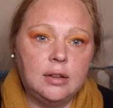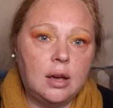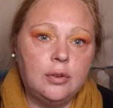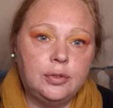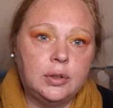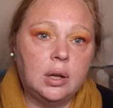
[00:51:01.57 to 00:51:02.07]

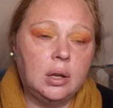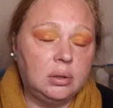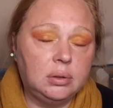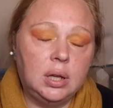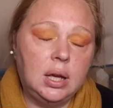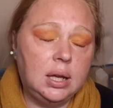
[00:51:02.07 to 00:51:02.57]
after.
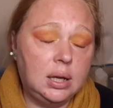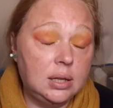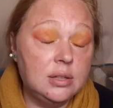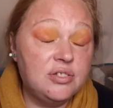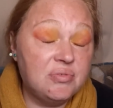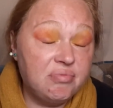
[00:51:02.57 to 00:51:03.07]
It
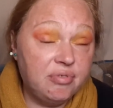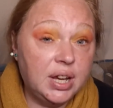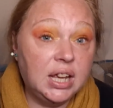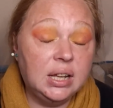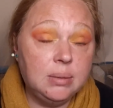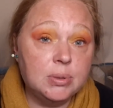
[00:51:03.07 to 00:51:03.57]
is
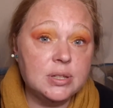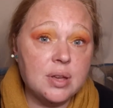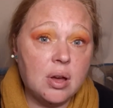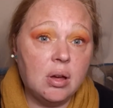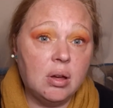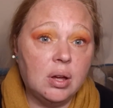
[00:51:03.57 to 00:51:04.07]
really
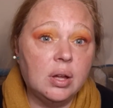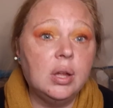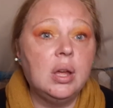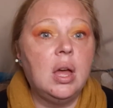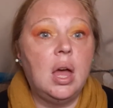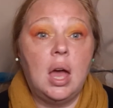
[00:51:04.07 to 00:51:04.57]
bizarre,
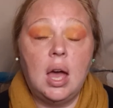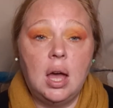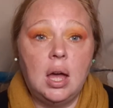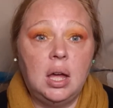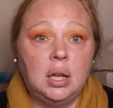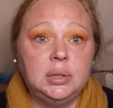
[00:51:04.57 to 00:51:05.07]

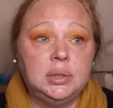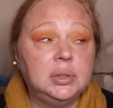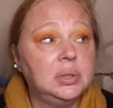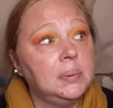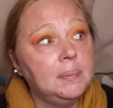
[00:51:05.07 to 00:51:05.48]
and